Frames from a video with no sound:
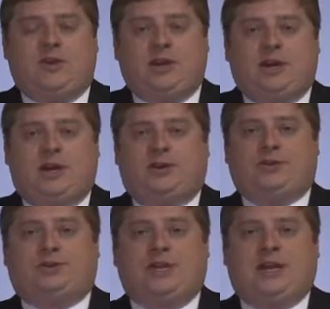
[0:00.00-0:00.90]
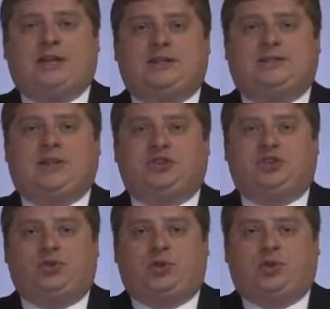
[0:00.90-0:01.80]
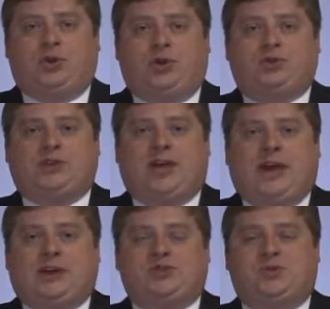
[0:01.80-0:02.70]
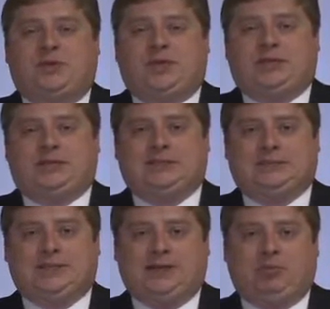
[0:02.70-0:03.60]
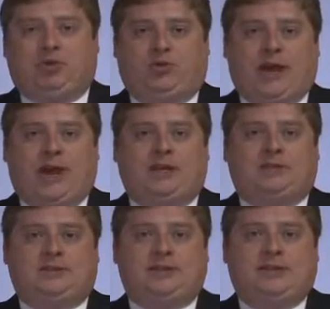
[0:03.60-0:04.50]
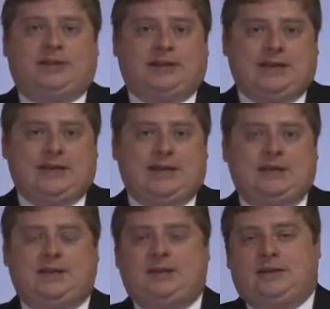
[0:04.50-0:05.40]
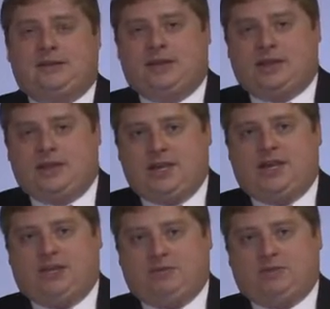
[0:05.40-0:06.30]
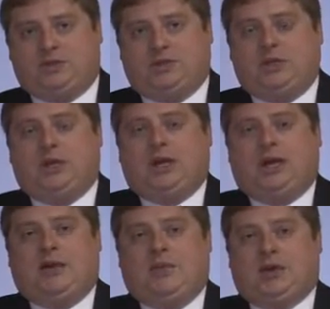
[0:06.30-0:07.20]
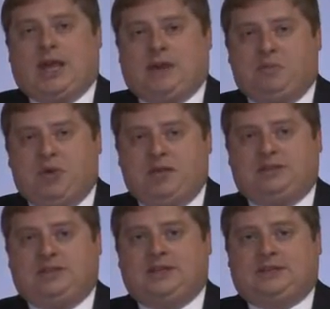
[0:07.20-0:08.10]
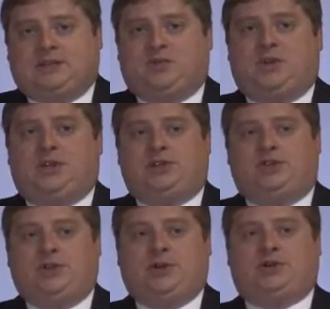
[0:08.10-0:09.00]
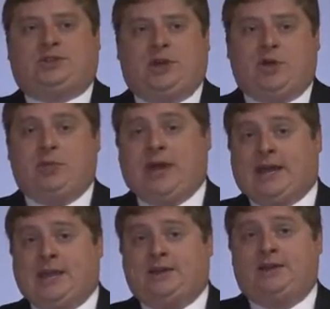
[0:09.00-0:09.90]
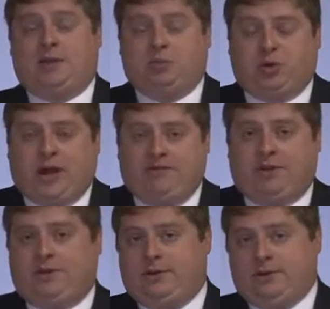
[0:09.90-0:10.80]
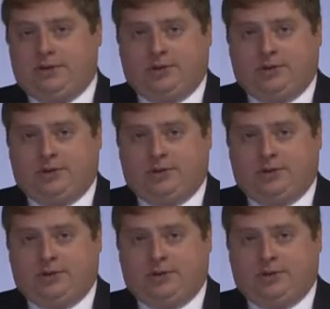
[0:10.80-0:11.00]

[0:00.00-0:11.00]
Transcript: need to understand is that jurors actually deliberate in themes. And what that means is when the jurors go back into the private